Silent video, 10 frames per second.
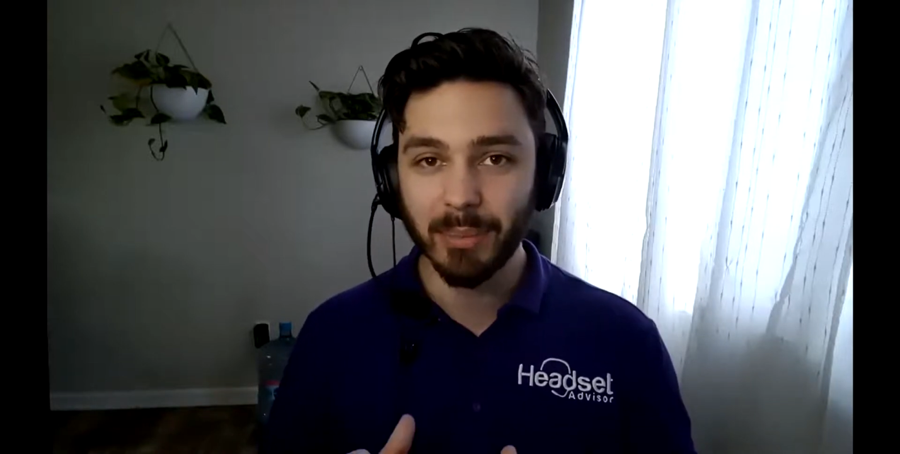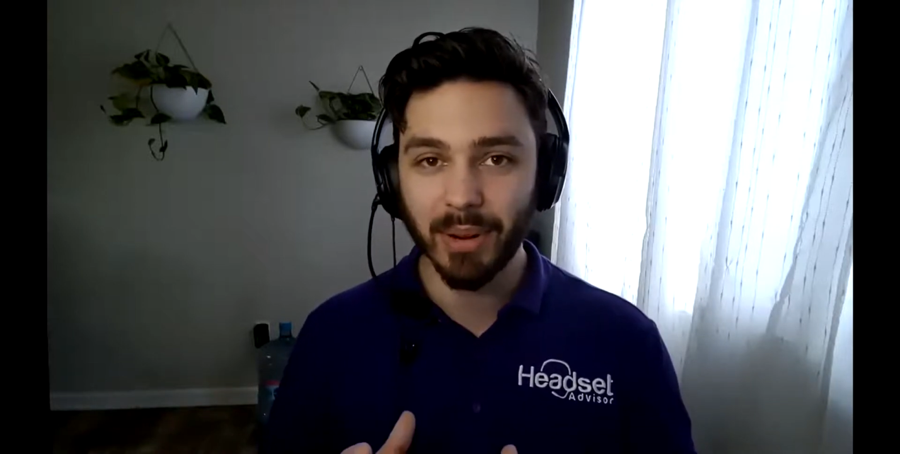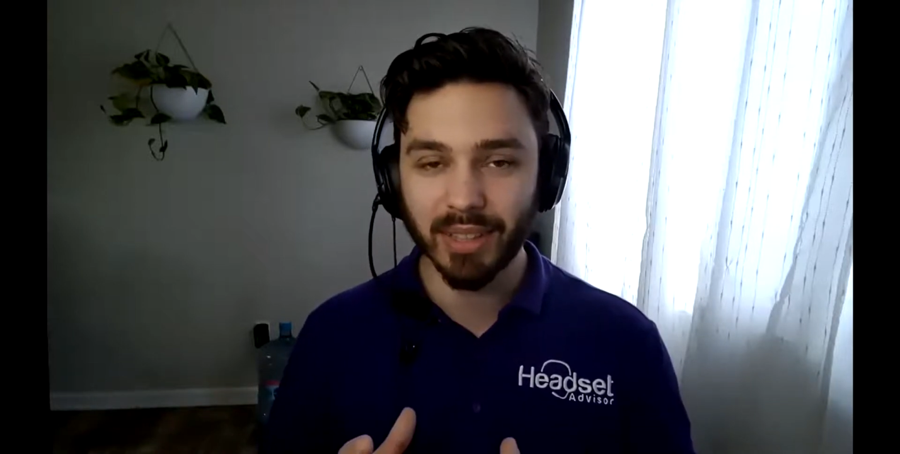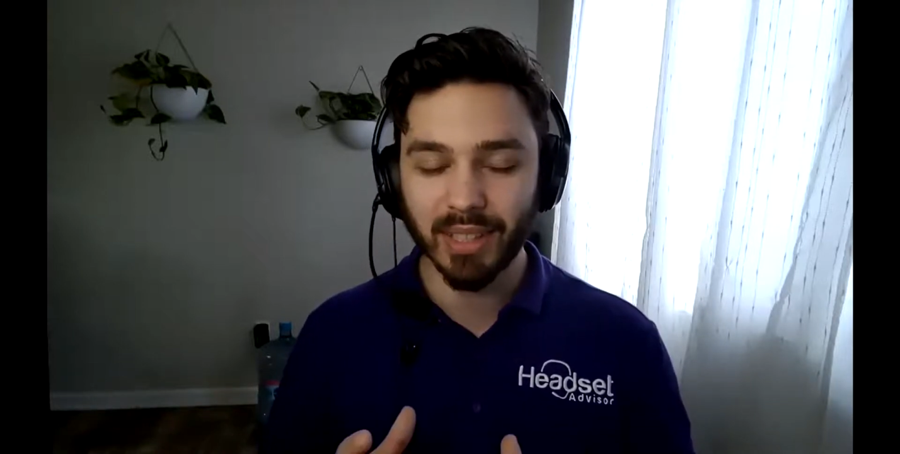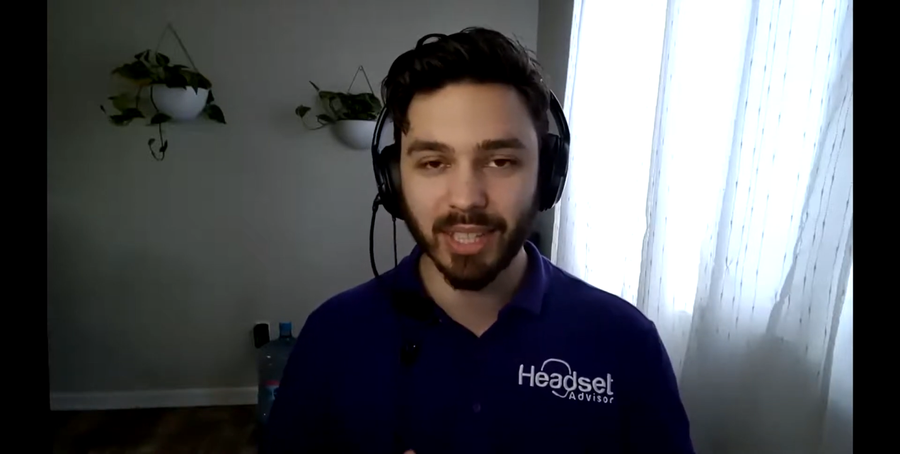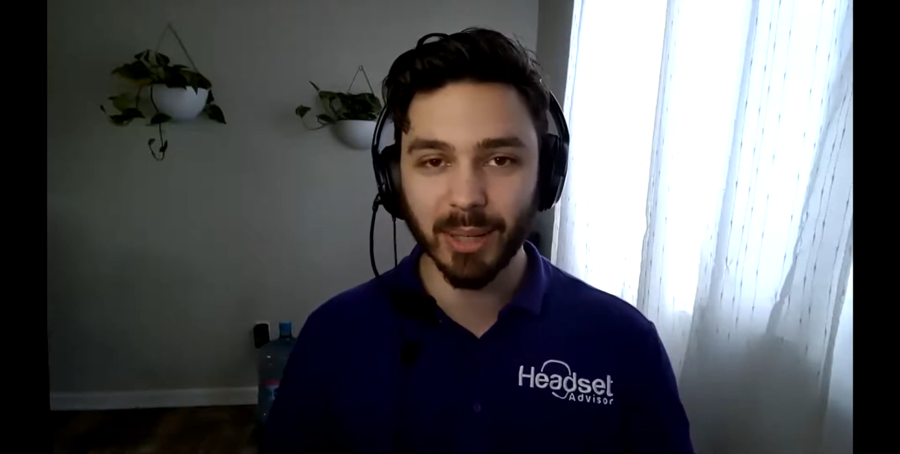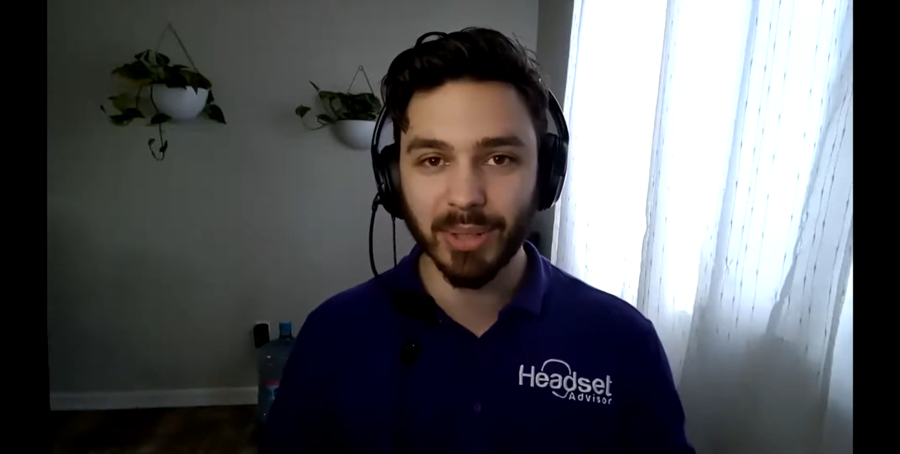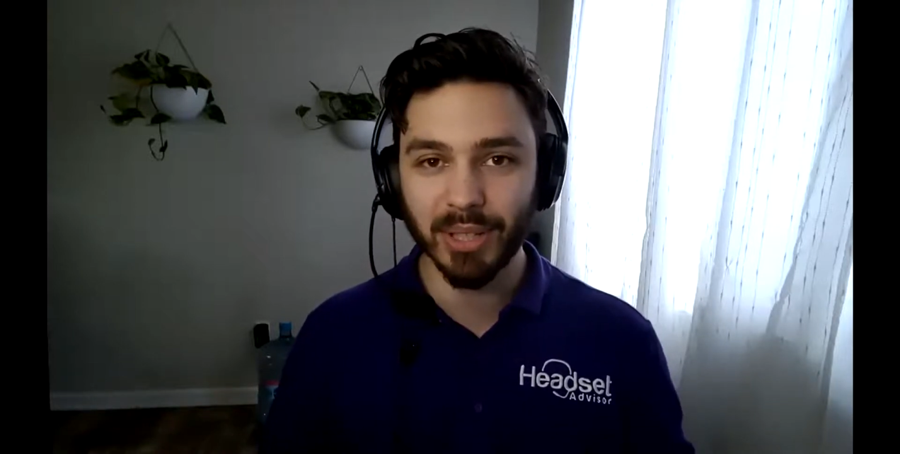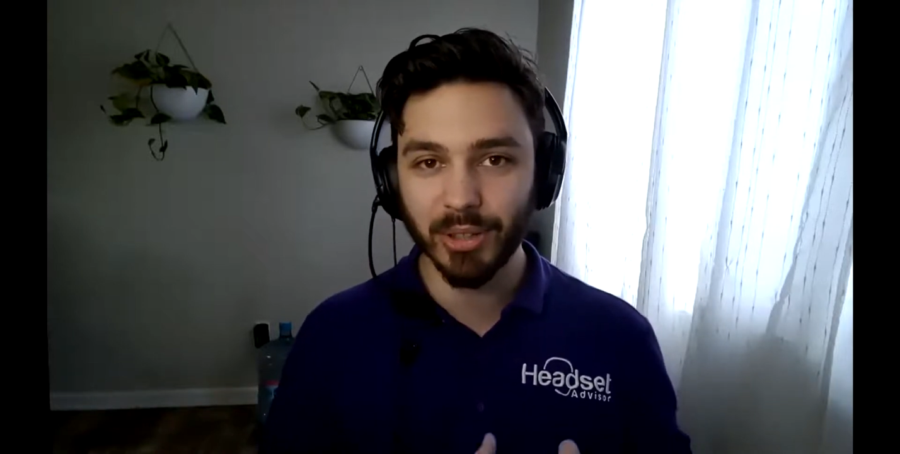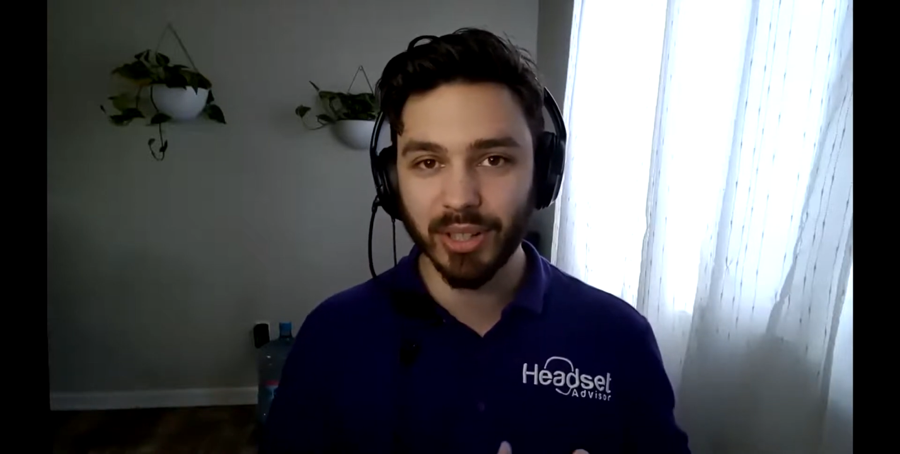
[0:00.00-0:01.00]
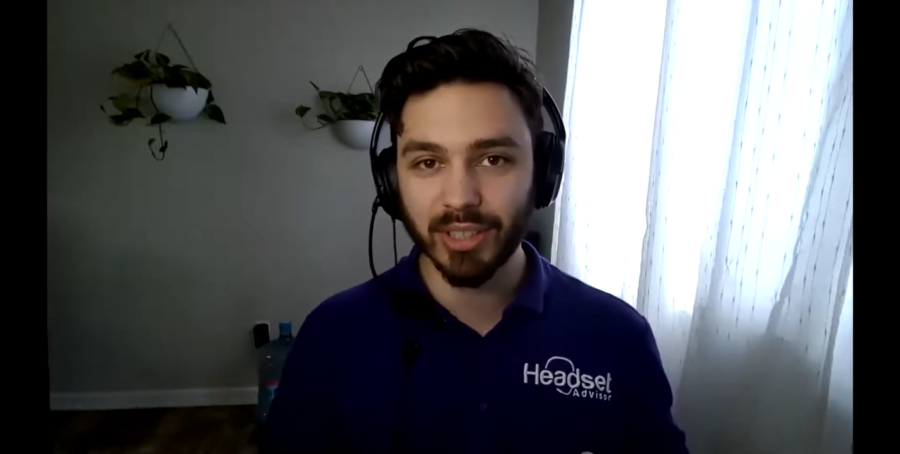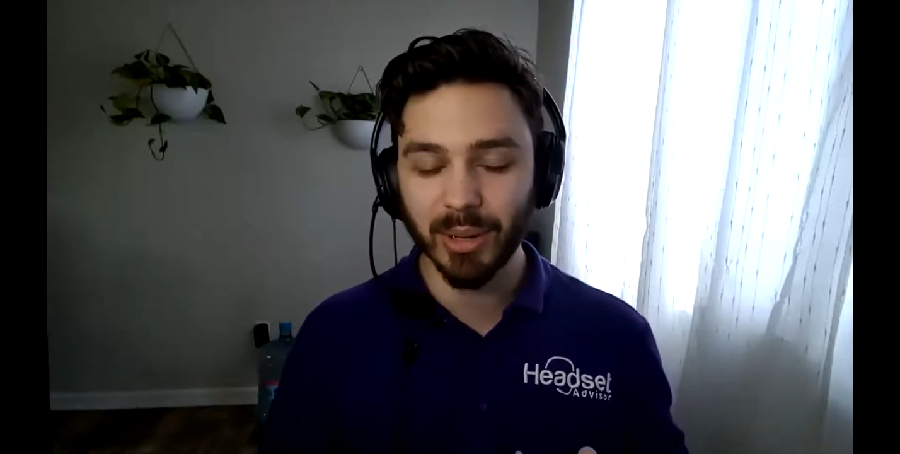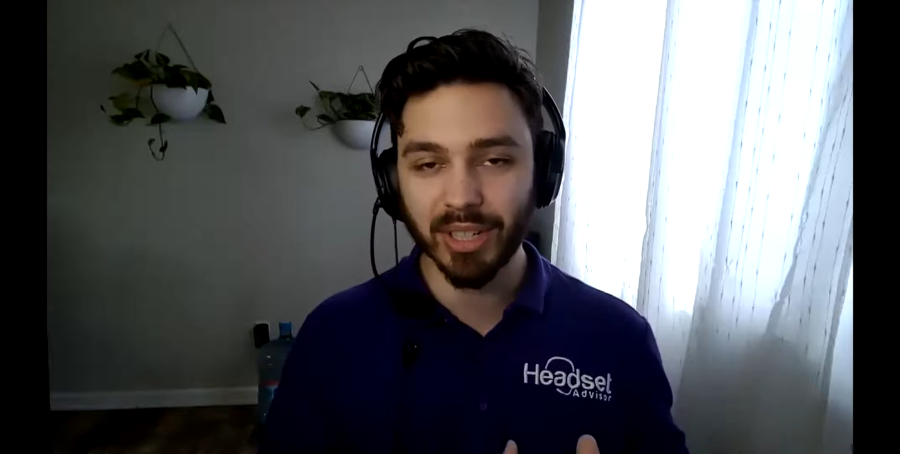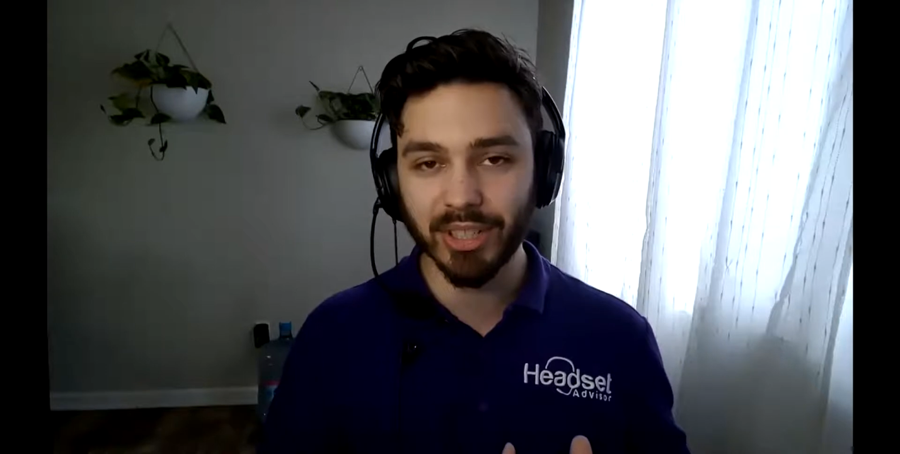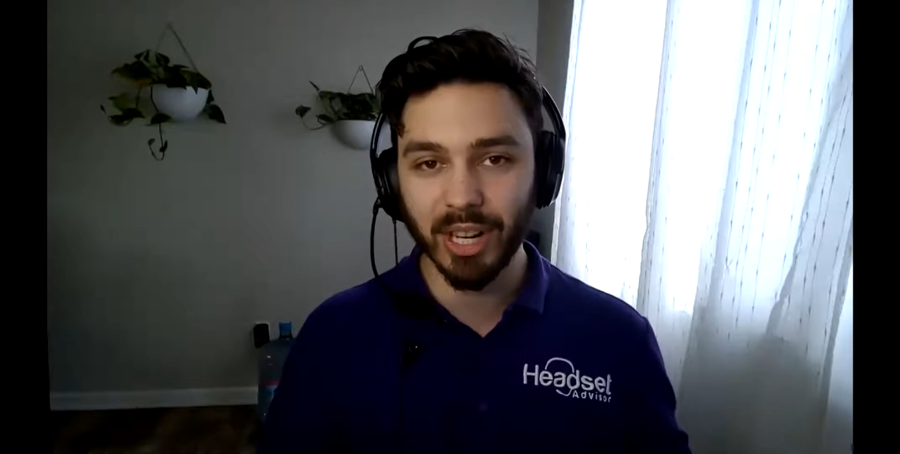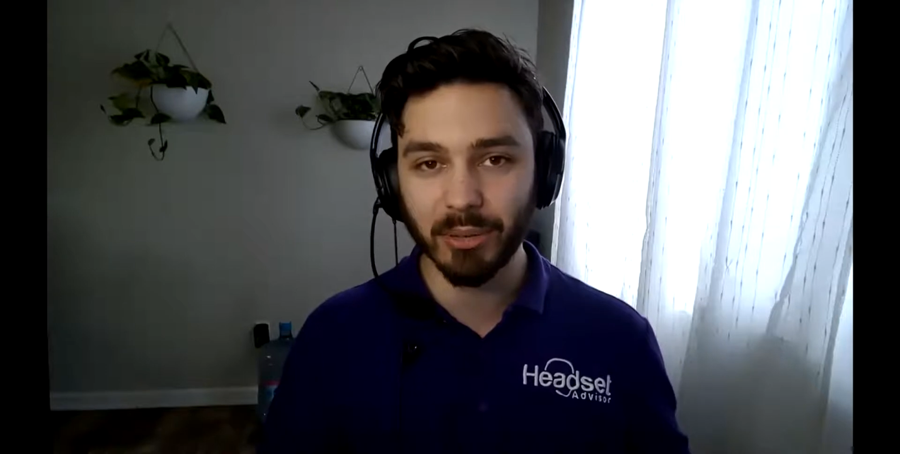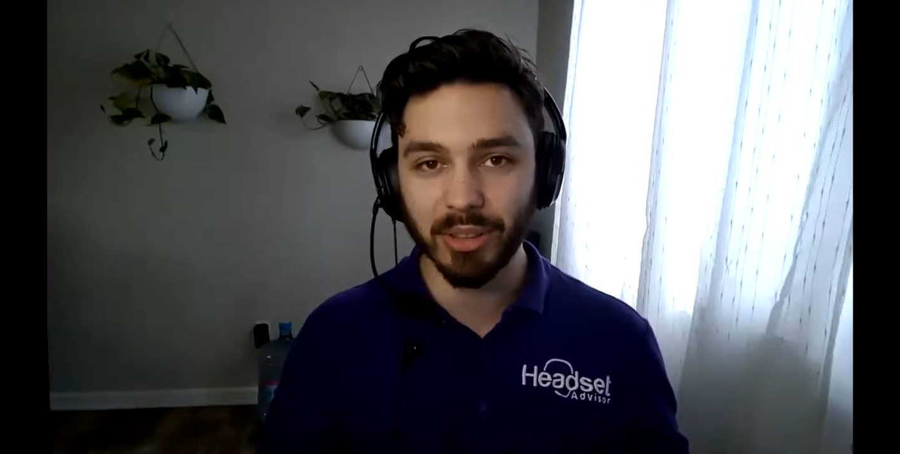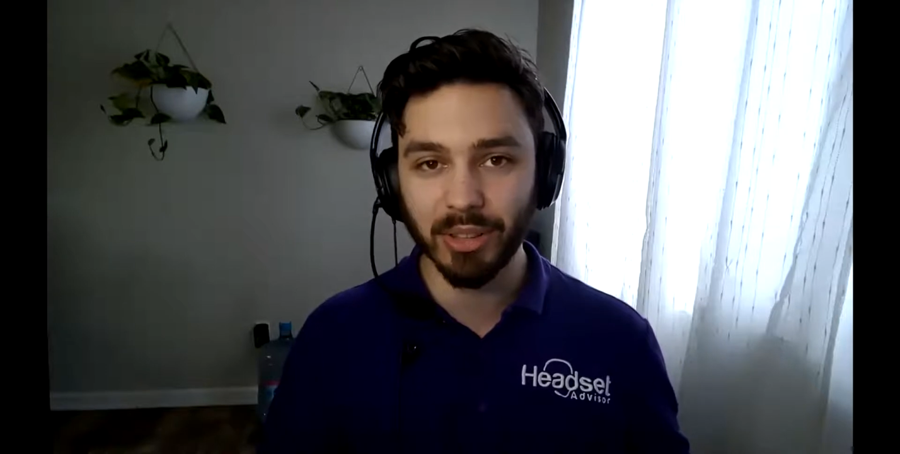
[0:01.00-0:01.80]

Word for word: but the tips and tricks I'm going to share with